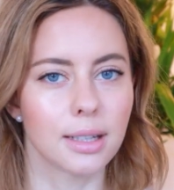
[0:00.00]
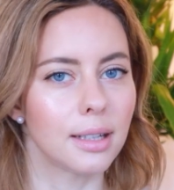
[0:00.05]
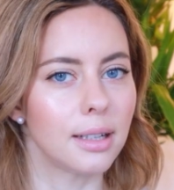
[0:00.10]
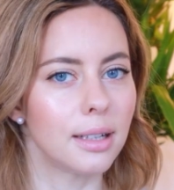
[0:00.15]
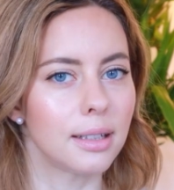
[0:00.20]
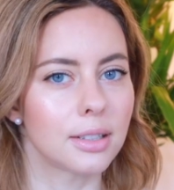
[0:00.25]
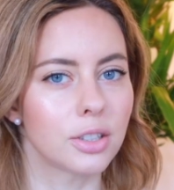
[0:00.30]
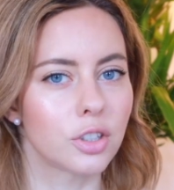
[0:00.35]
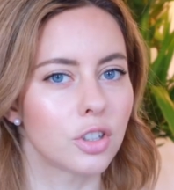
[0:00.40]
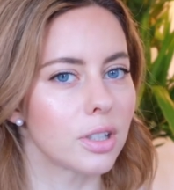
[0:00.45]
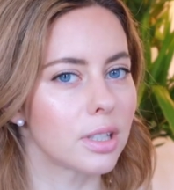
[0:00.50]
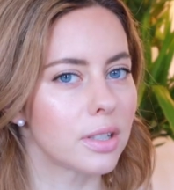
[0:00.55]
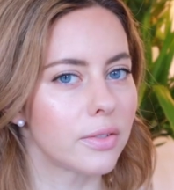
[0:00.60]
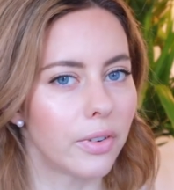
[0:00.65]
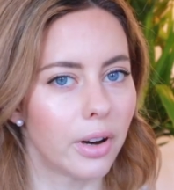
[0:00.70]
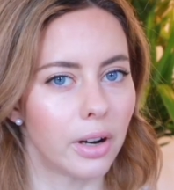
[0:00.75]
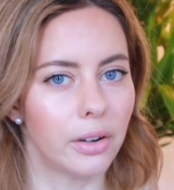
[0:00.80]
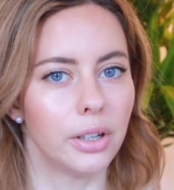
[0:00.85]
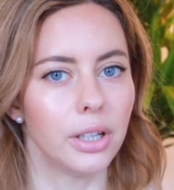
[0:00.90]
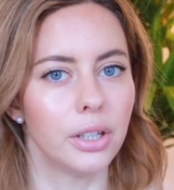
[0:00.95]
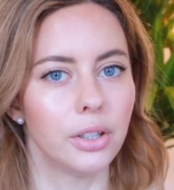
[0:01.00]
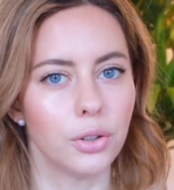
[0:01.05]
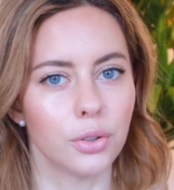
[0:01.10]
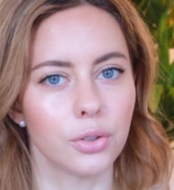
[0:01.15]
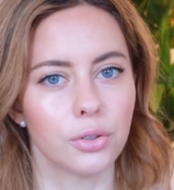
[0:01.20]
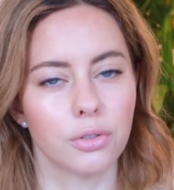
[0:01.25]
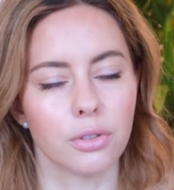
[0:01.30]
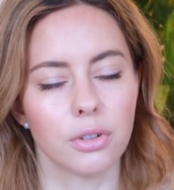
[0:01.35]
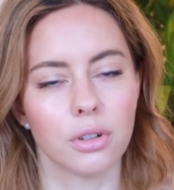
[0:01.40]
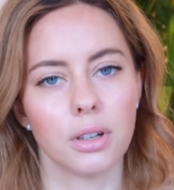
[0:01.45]
It is just very
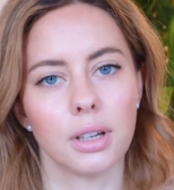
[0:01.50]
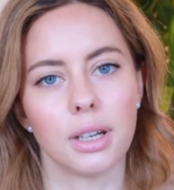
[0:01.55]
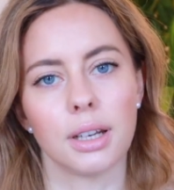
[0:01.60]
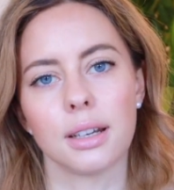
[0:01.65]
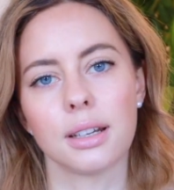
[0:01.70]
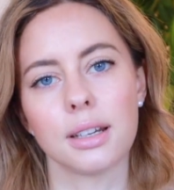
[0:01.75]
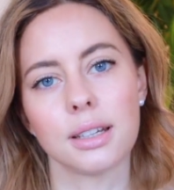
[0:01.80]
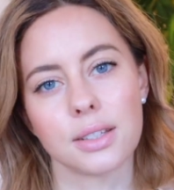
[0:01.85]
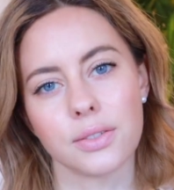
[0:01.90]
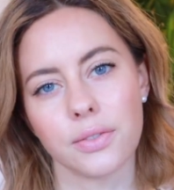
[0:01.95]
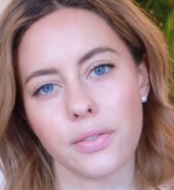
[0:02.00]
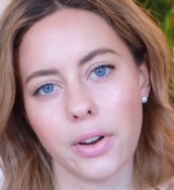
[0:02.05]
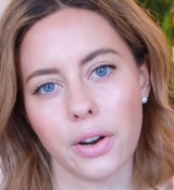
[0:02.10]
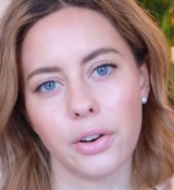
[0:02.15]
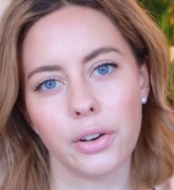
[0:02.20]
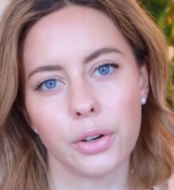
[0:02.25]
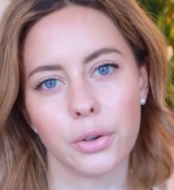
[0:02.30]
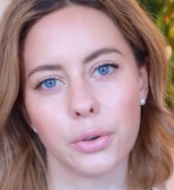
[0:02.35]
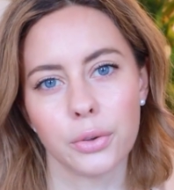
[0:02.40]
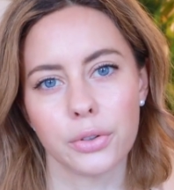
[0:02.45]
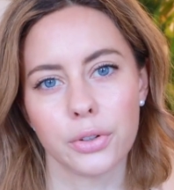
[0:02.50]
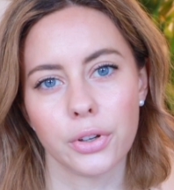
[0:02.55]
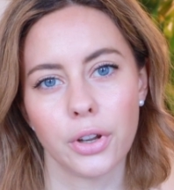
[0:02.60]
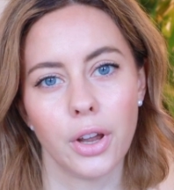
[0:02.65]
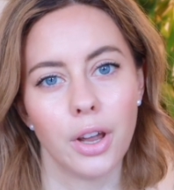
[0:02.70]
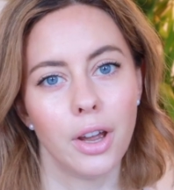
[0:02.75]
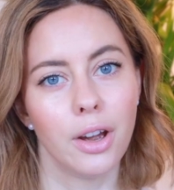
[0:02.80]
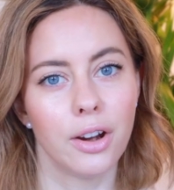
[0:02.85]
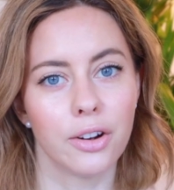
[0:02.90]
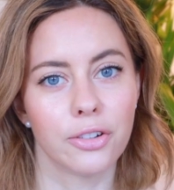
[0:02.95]
neutral and it is very good
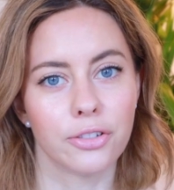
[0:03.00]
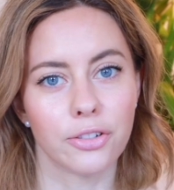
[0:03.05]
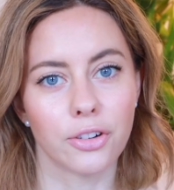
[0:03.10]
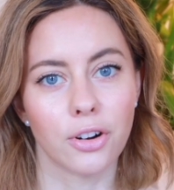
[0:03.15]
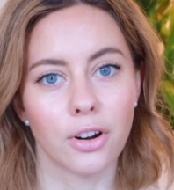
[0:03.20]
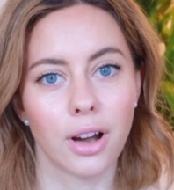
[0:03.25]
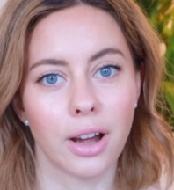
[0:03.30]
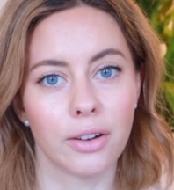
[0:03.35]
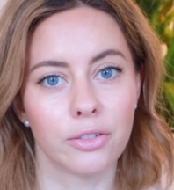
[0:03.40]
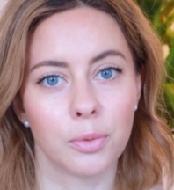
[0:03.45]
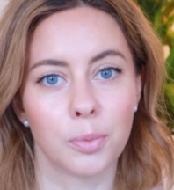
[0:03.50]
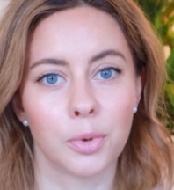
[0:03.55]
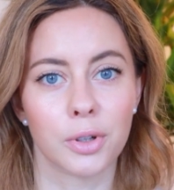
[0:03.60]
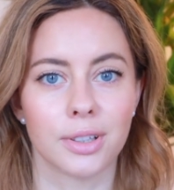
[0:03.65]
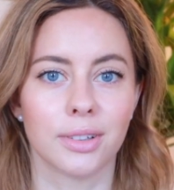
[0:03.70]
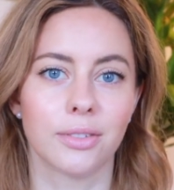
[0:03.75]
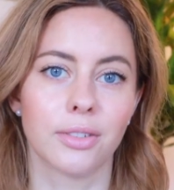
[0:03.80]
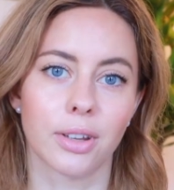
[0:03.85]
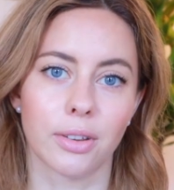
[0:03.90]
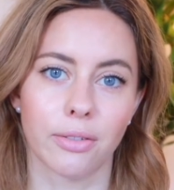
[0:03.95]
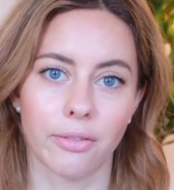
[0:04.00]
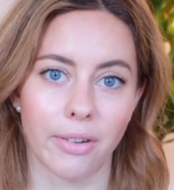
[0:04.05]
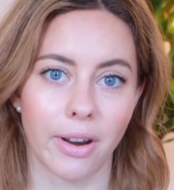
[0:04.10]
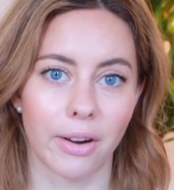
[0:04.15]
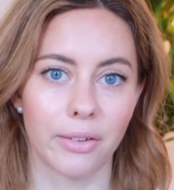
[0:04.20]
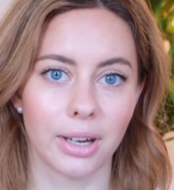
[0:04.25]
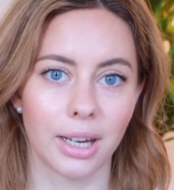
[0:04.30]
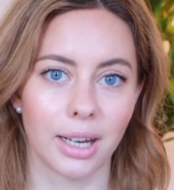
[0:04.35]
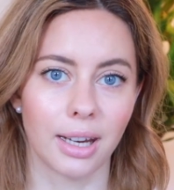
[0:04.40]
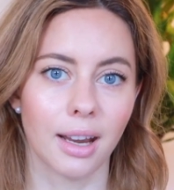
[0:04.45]
for everybody with
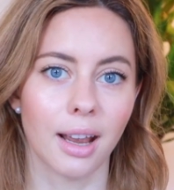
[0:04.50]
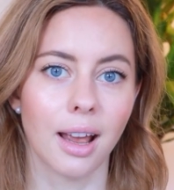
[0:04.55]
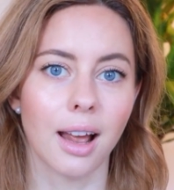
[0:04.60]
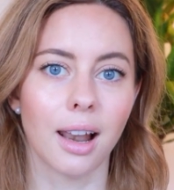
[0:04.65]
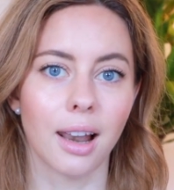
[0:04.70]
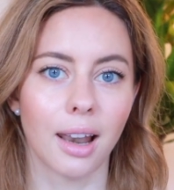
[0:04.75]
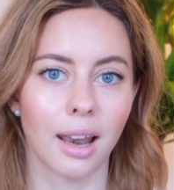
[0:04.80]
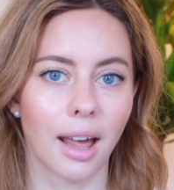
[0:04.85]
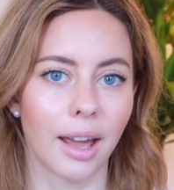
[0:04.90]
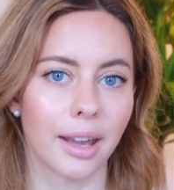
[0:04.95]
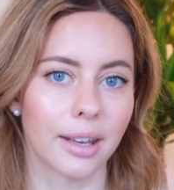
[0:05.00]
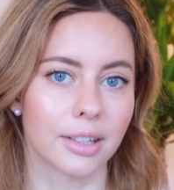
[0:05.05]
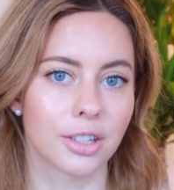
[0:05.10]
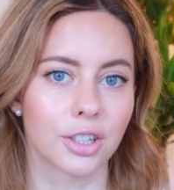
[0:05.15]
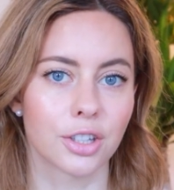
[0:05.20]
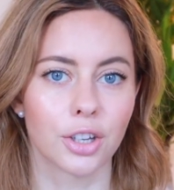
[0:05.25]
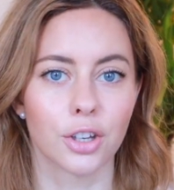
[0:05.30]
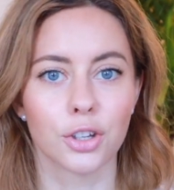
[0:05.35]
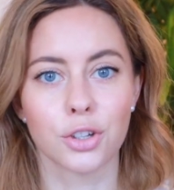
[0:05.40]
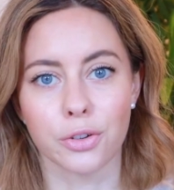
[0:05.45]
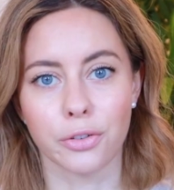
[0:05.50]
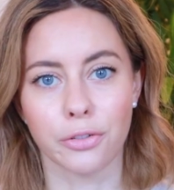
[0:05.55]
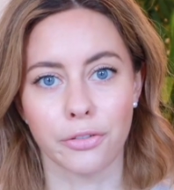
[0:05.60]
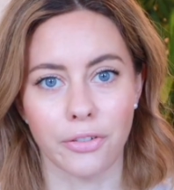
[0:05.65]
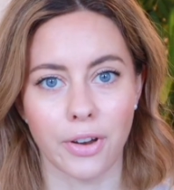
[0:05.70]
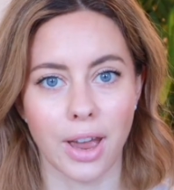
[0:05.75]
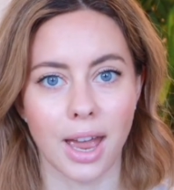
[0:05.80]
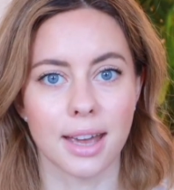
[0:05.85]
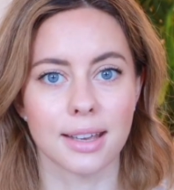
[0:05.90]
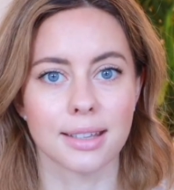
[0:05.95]
very light to
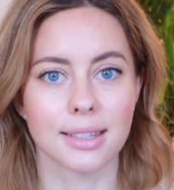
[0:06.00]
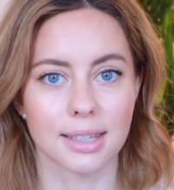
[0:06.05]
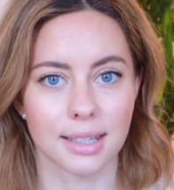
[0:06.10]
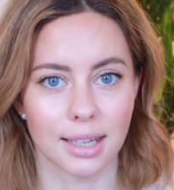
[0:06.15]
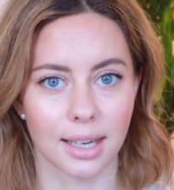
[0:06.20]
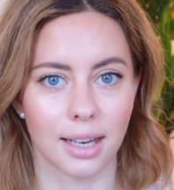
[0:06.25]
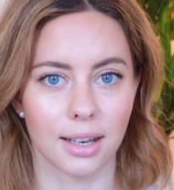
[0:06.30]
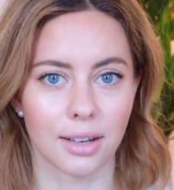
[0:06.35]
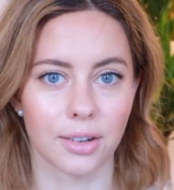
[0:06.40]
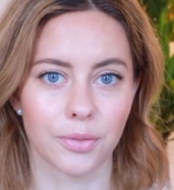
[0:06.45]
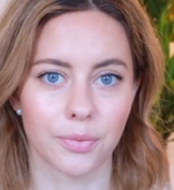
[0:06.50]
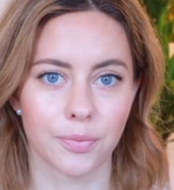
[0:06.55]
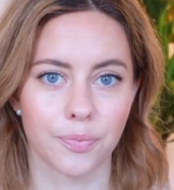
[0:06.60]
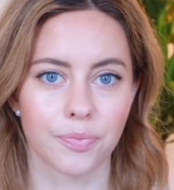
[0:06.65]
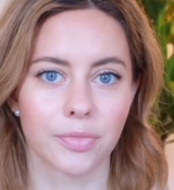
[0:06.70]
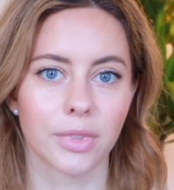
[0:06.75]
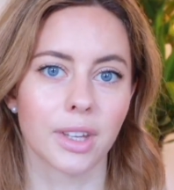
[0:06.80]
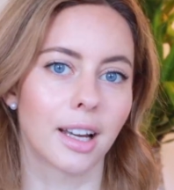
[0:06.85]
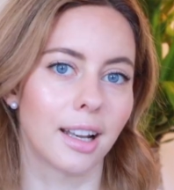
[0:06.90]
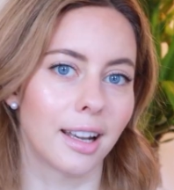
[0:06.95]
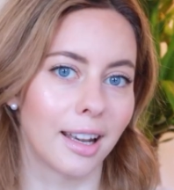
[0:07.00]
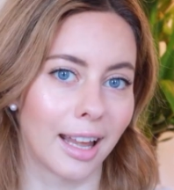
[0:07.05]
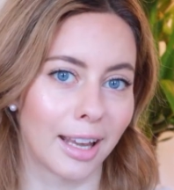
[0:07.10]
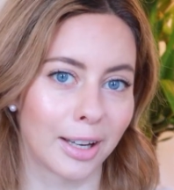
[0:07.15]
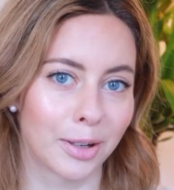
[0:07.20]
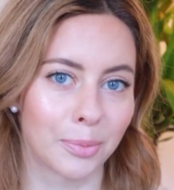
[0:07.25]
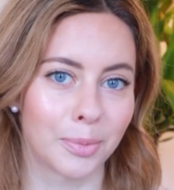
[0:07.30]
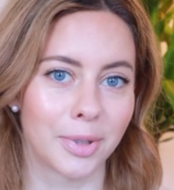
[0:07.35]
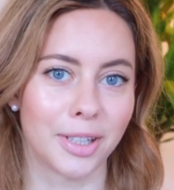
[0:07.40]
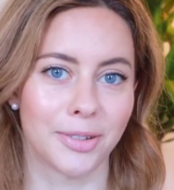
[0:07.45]
fair skin
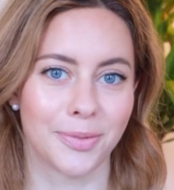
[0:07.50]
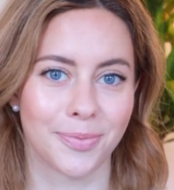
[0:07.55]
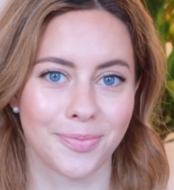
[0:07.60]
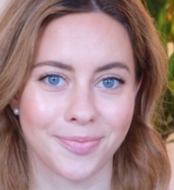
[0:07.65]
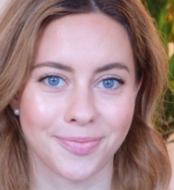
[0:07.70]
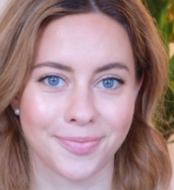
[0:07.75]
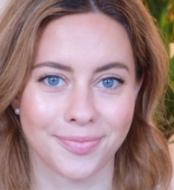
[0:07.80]
like me.